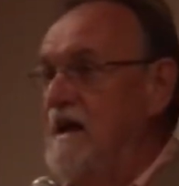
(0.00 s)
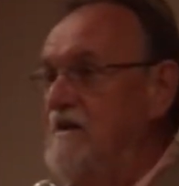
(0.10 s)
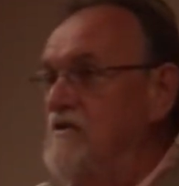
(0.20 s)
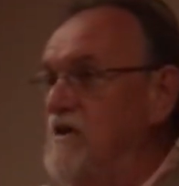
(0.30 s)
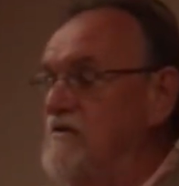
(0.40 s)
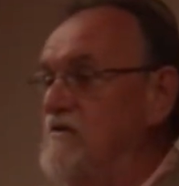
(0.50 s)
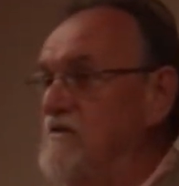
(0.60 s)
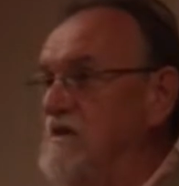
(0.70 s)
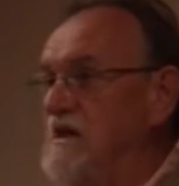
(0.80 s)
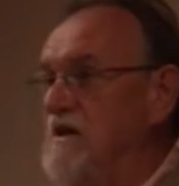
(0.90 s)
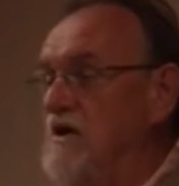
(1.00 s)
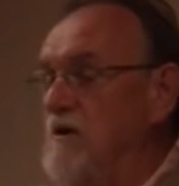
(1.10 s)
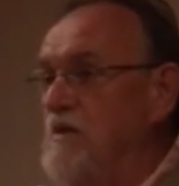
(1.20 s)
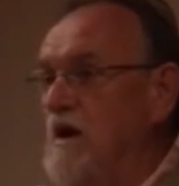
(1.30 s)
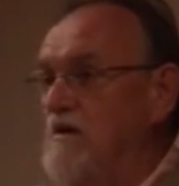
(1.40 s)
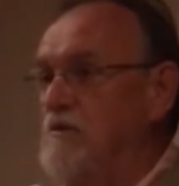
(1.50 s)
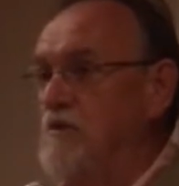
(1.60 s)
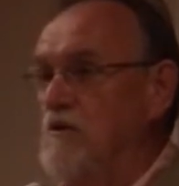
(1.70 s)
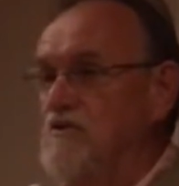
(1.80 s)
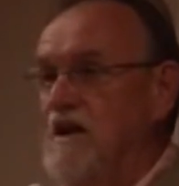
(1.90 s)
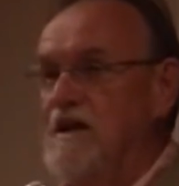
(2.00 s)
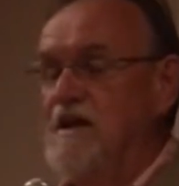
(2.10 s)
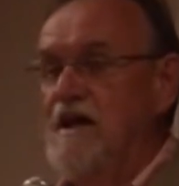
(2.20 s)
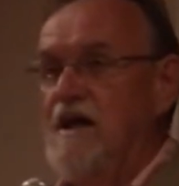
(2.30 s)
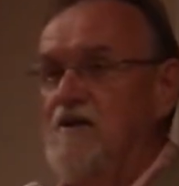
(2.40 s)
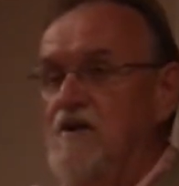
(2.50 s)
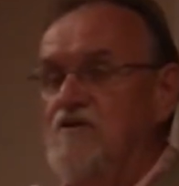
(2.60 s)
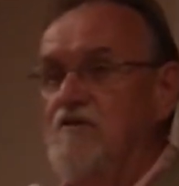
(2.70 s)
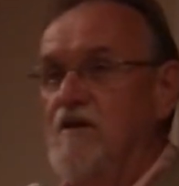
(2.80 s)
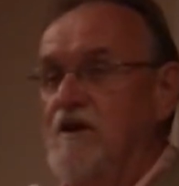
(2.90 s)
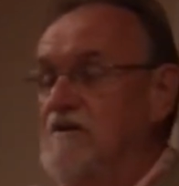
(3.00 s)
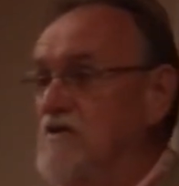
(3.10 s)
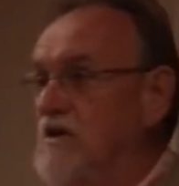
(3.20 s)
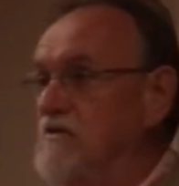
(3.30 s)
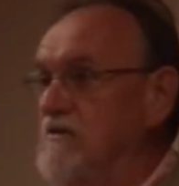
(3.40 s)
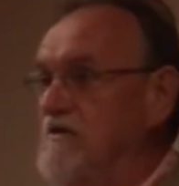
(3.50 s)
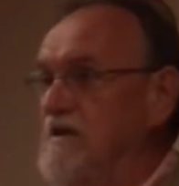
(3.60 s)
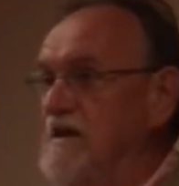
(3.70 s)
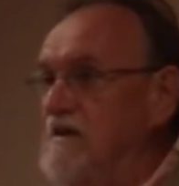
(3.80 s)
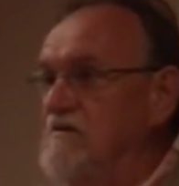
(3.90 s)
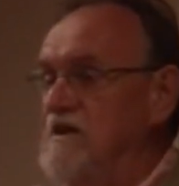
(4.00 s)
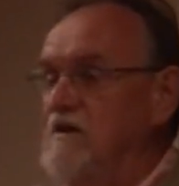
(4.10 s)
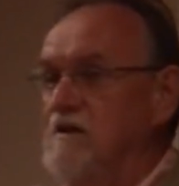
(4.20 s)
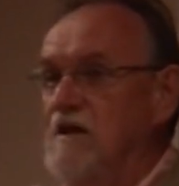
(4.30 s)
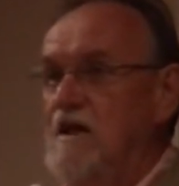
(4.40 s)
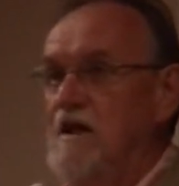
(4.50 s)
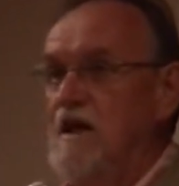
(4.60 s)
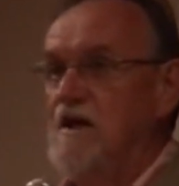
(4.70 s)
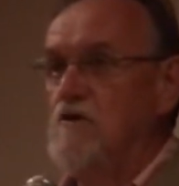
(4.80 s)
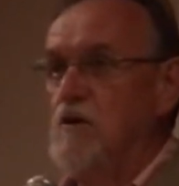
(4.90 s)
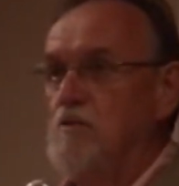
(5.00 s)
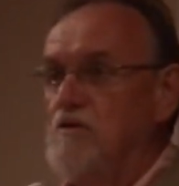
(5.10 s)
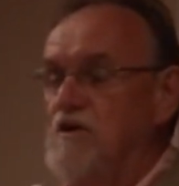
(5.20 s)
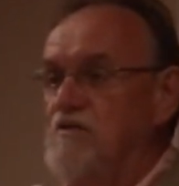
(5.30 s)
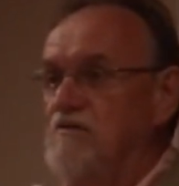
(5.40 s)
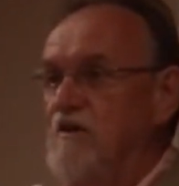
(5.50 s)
in charge of the Sydney Tar Pines Project, in charge of the Sydney Steel Corporation